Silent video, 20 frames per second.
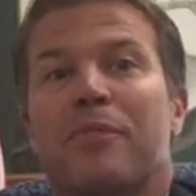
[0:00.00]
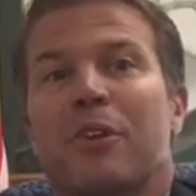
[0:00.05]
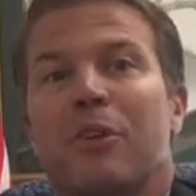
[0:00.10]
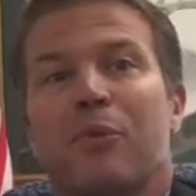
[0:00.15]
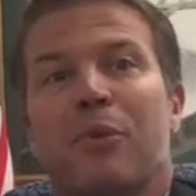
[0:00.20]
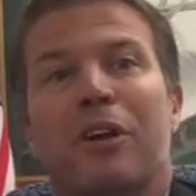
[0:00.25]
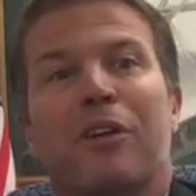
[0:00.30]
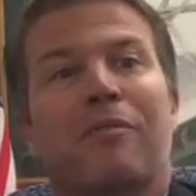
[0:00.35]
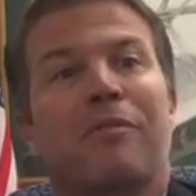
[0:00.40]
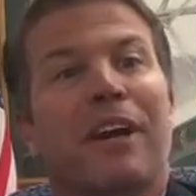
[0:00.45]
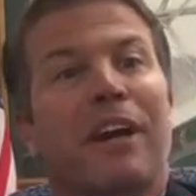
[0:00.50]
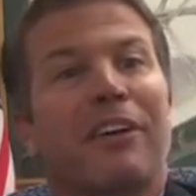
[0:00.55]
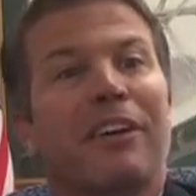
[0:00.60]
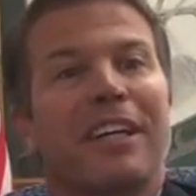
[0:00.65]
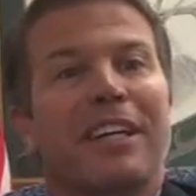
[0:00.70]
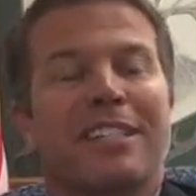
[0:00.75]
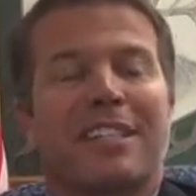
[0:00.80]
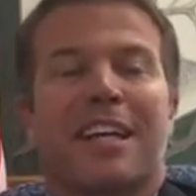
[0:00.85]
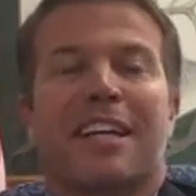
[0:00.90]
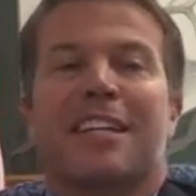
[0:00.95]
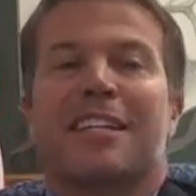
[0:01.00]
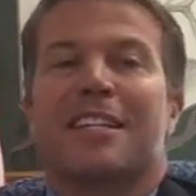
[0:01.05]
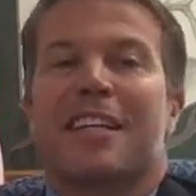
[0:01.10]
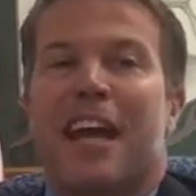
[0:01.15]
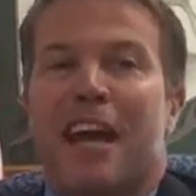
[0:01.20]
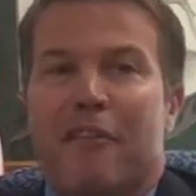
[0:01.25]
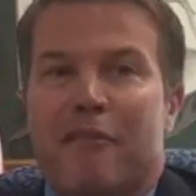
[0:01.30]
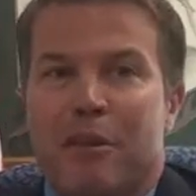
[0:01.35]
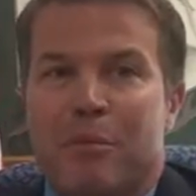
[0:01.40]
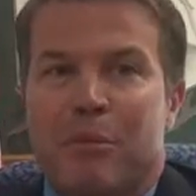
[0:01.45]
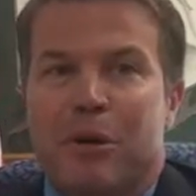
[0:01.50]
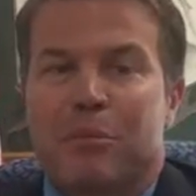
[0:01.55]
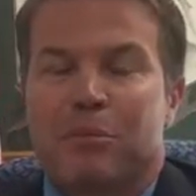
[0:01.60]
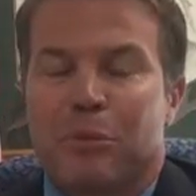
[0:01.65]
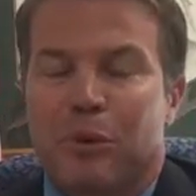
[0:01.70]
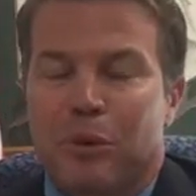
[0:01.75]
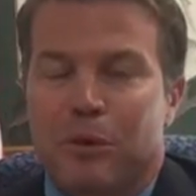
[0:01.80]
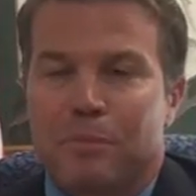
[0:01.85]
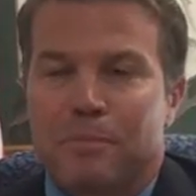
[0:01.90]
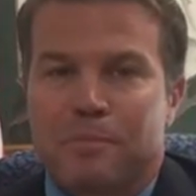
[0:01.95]
We are very excited to have them on
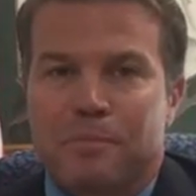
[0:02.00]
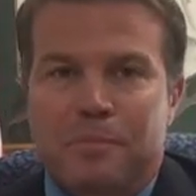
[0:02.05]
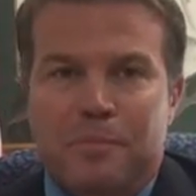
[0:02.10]
board.